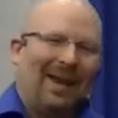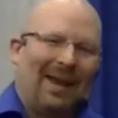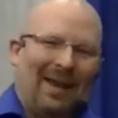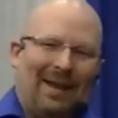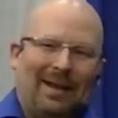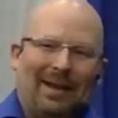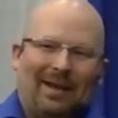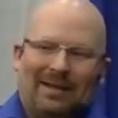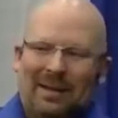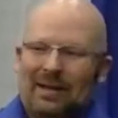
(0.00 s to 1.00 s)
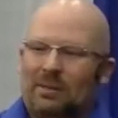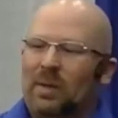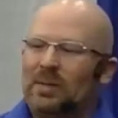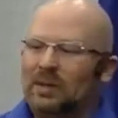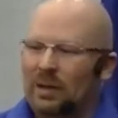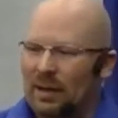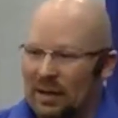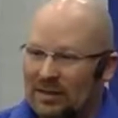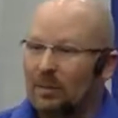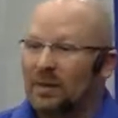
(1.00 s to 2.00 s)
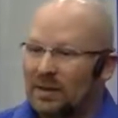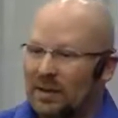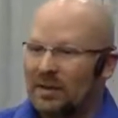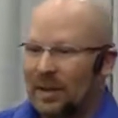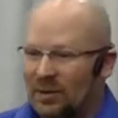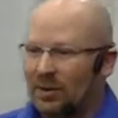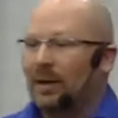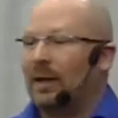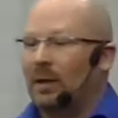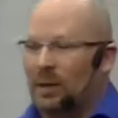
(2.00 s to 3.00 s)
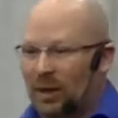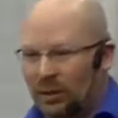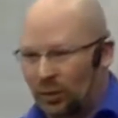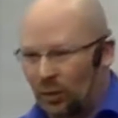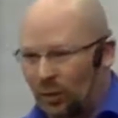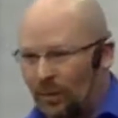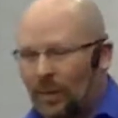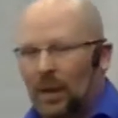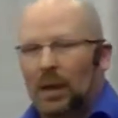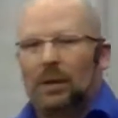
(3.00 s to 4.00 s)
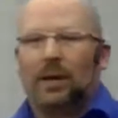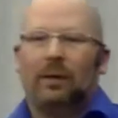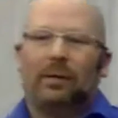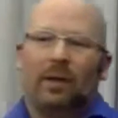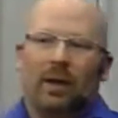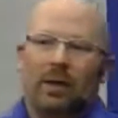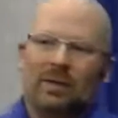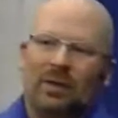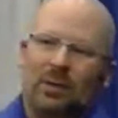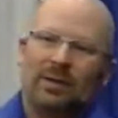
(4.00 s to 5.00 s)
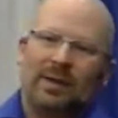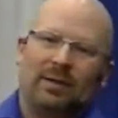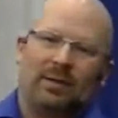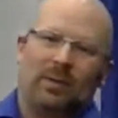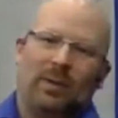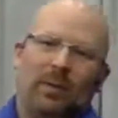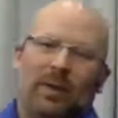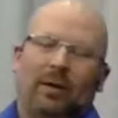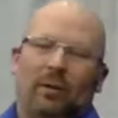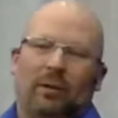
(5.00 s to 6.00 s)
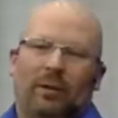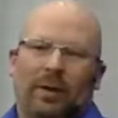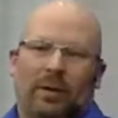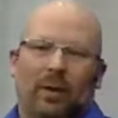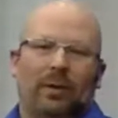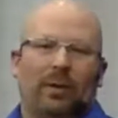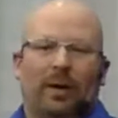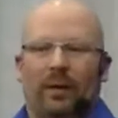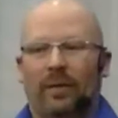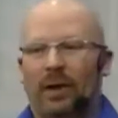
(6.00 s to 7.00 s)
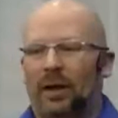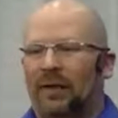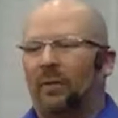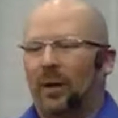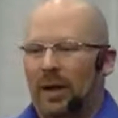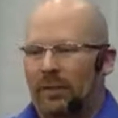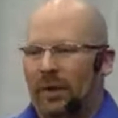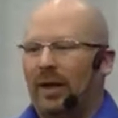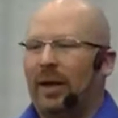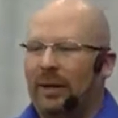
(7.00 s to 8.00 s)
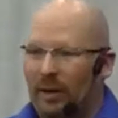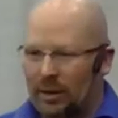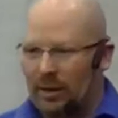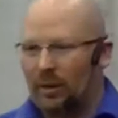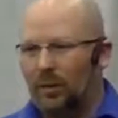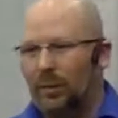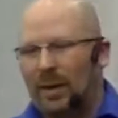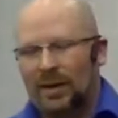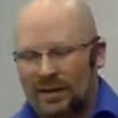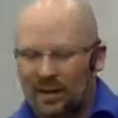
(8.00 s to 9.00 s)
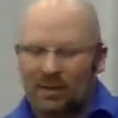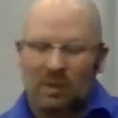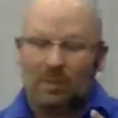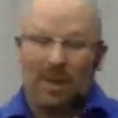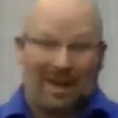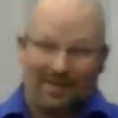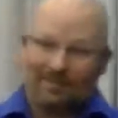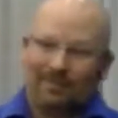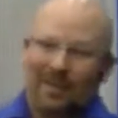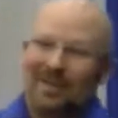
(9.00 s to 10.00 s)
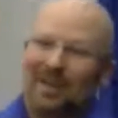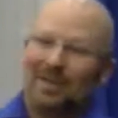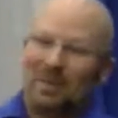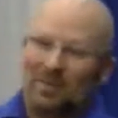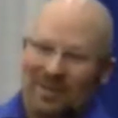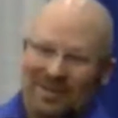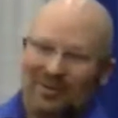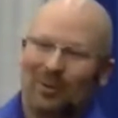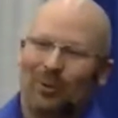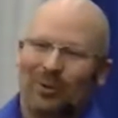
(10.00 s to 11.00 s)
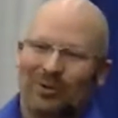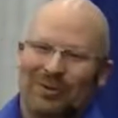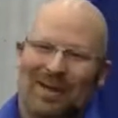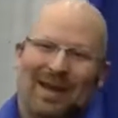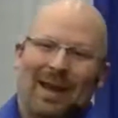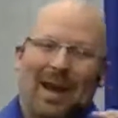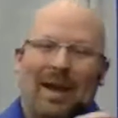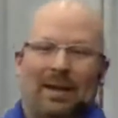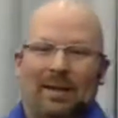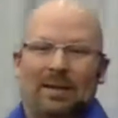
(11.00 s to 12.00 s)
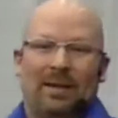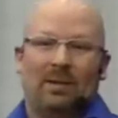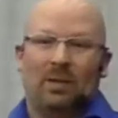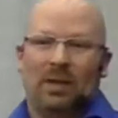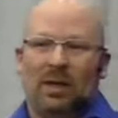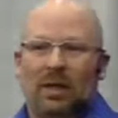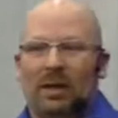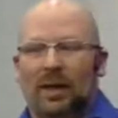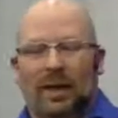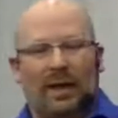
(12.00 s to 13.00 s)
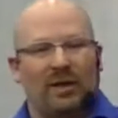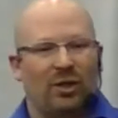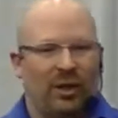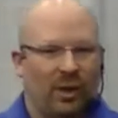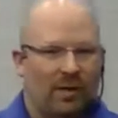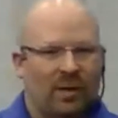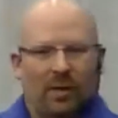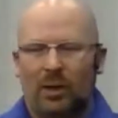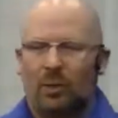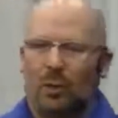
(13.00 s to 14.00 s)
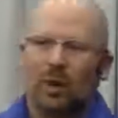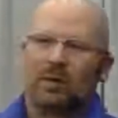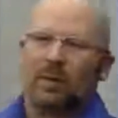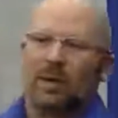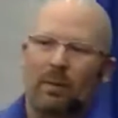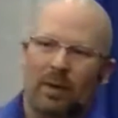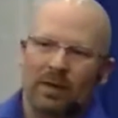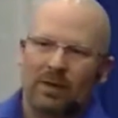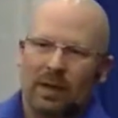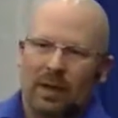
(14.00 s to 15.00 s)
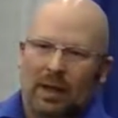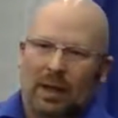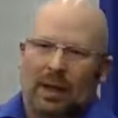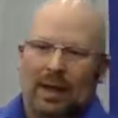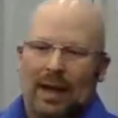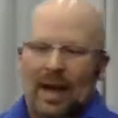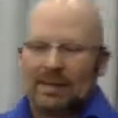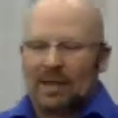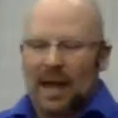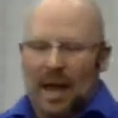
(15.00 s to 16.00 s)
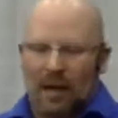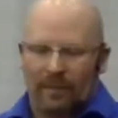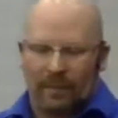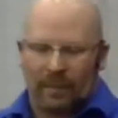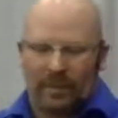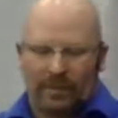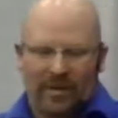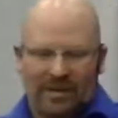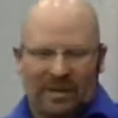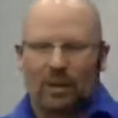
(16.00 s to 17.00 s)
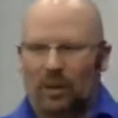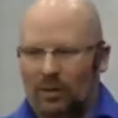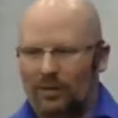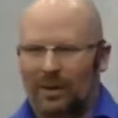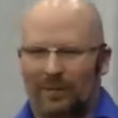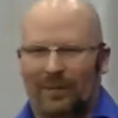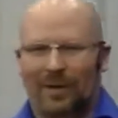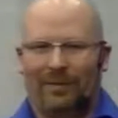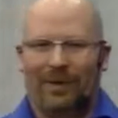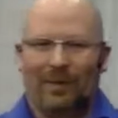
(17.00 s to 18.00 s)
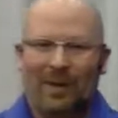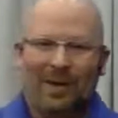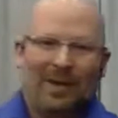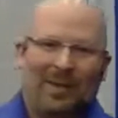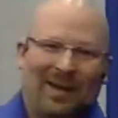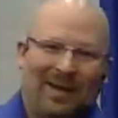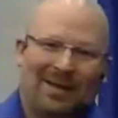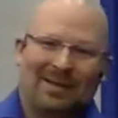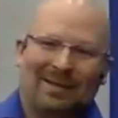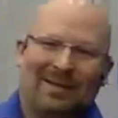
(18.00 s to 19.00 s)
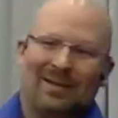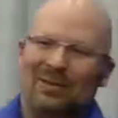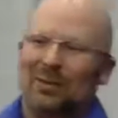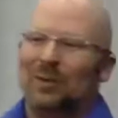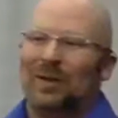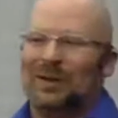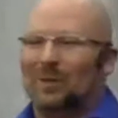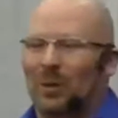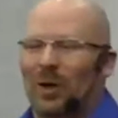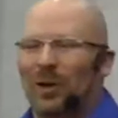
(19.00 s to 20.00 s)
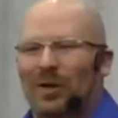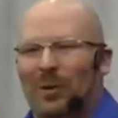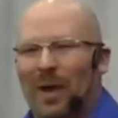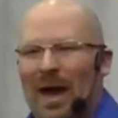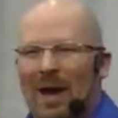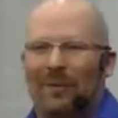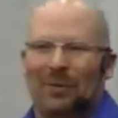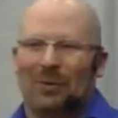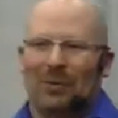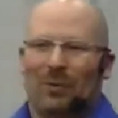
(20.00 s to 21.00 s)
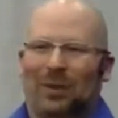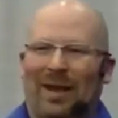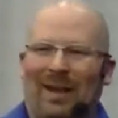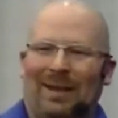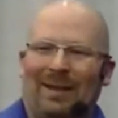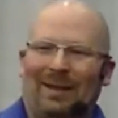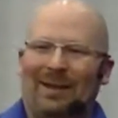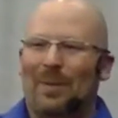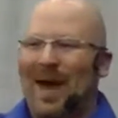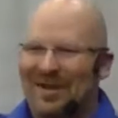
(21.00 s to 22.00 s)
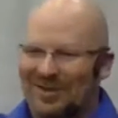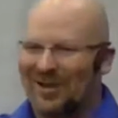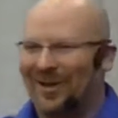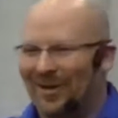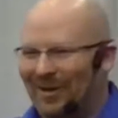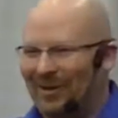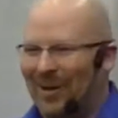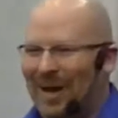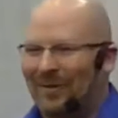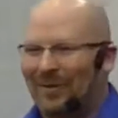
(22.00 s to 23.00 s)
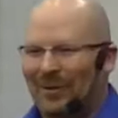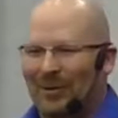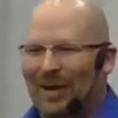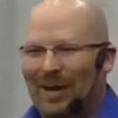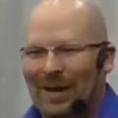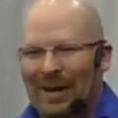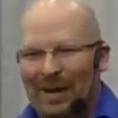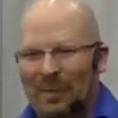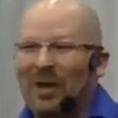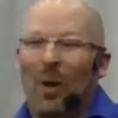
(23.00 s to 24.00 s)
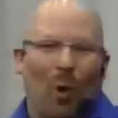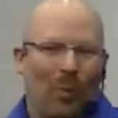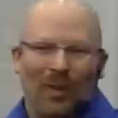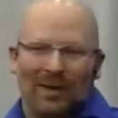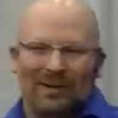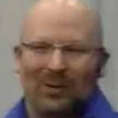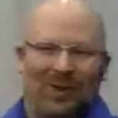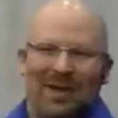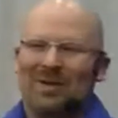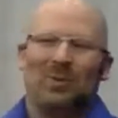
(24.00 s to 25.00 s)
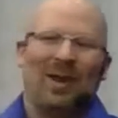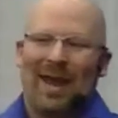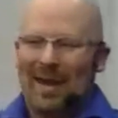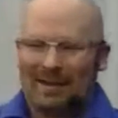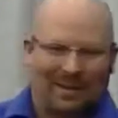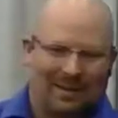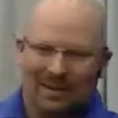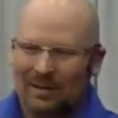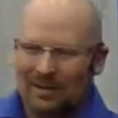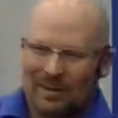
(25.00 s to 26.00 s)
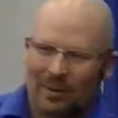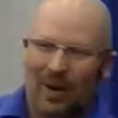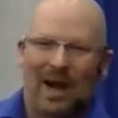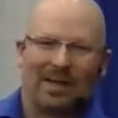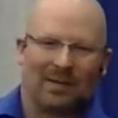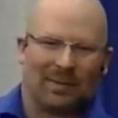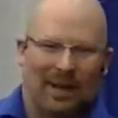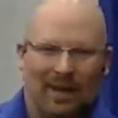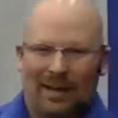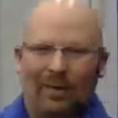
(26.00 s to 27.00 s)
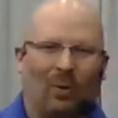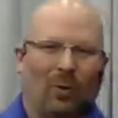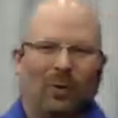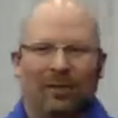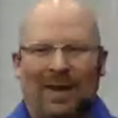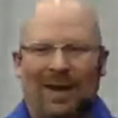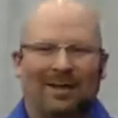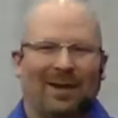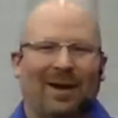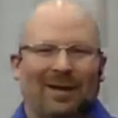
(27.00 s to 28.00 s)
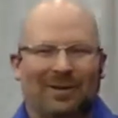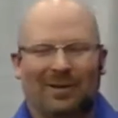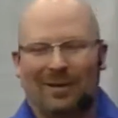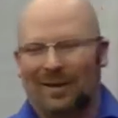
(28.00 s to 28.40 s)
and it's a misconception that they can be controlled. The other thing is too is that there's people that are out there that are very left brain, very analytical. They tend to be men, they tend to be business owners, and they tend to be like an engineer, somebody who works with numbers and has to have the physical in front of them. Because to do this work, you have to play in the imaginary. You have to be open to things you can't grasp, can't get a hold of, can't touch.